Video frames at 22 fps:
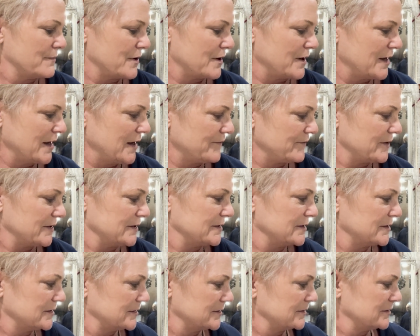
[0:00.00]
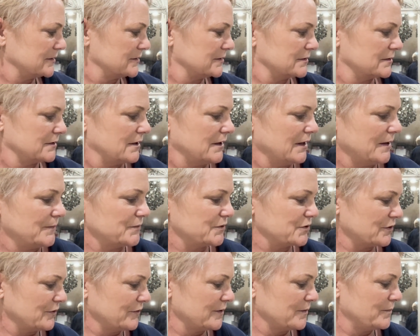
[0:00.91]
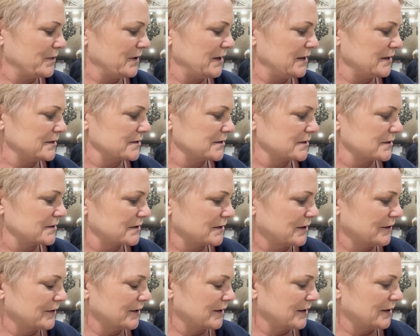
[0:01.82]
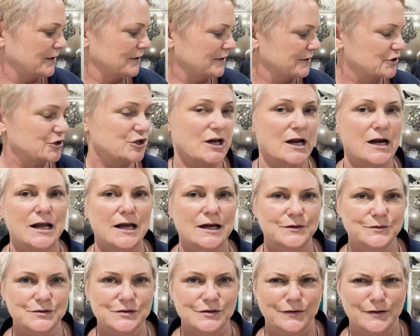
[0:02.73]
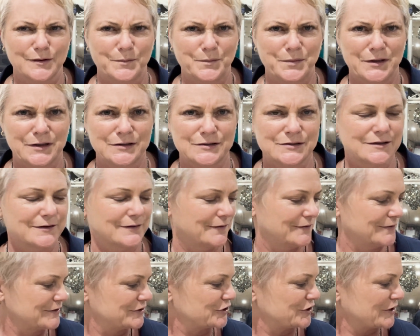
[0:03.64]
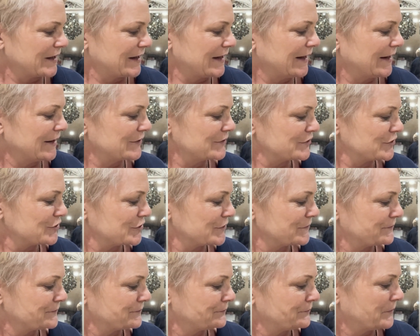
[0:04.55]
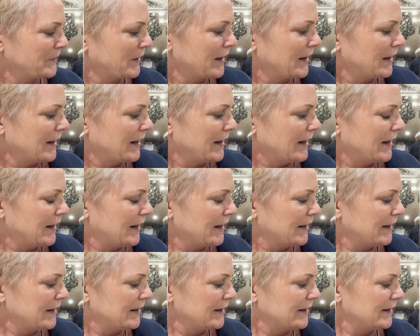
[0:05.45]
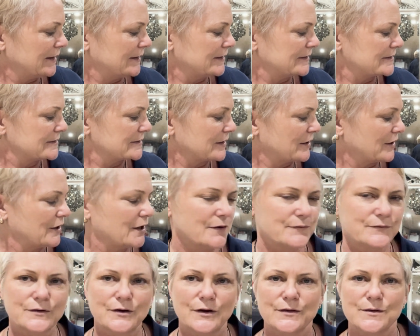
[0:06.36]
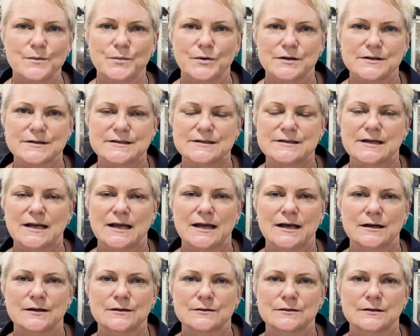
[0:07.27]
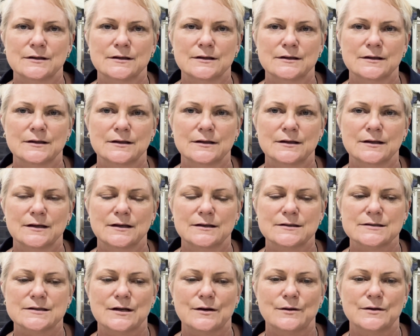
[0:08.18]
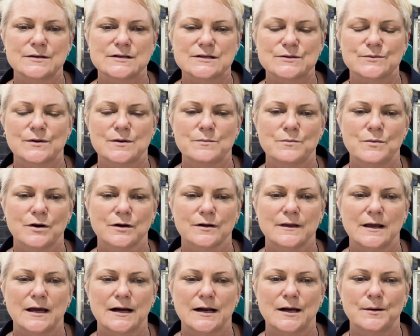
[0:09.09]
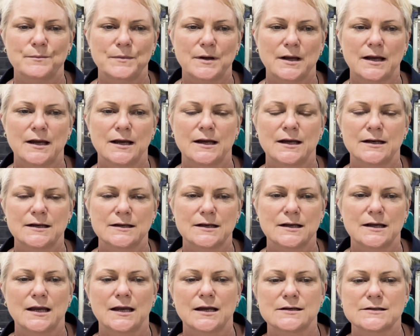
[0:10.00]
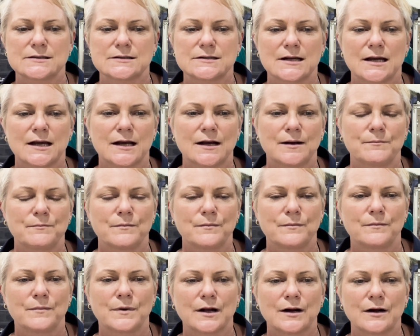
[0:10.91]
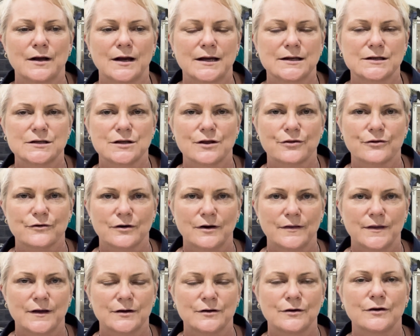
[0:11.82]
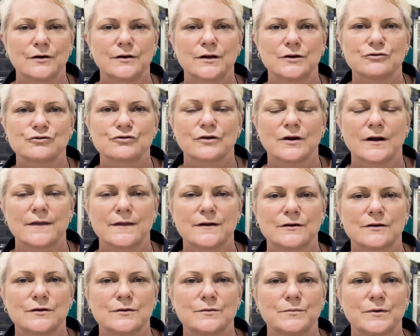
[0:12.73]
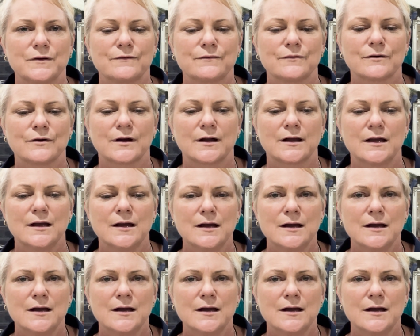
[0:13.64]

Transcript: have it clumped on the bed, on the chaise lounge, on the chaise lounge, and I've got the bodice down. So I just want to mock that up and get my client to throw that on and try that on before I